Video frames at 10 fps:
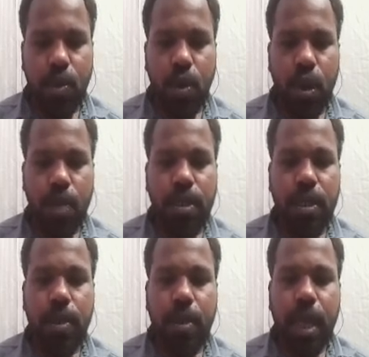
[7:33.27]

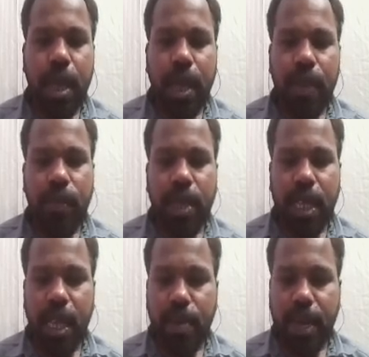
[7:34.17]
columns, and
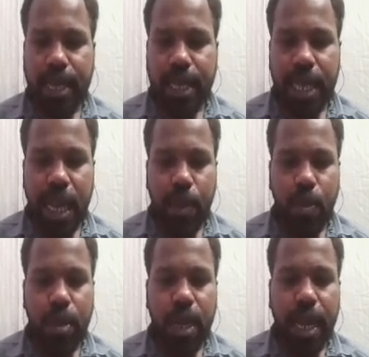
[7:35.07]
finally I'm getting the
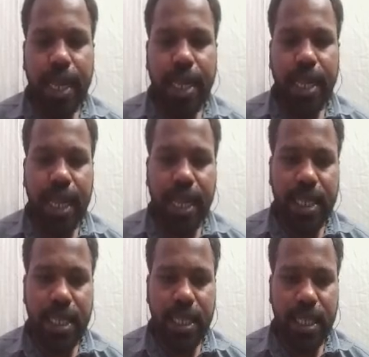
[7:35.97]
amount and the
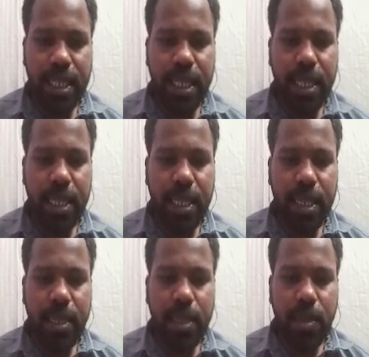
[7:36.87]
class. See,
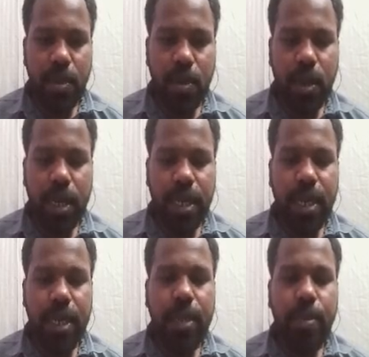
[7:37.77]
okay,
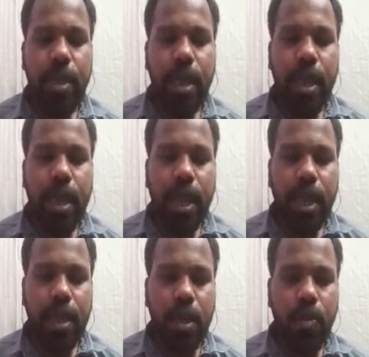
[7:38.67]
right?
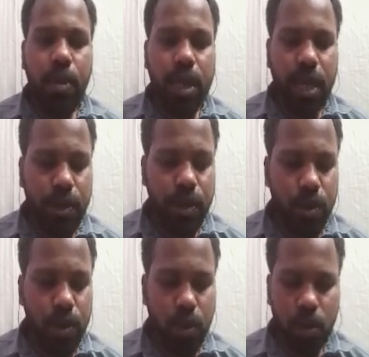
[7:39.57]
And now what I have
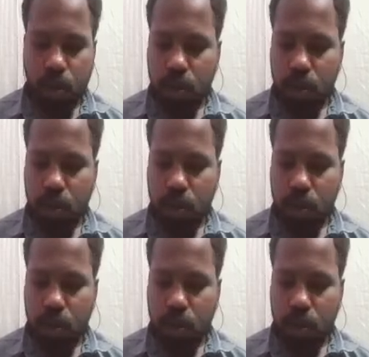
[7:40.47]
to do?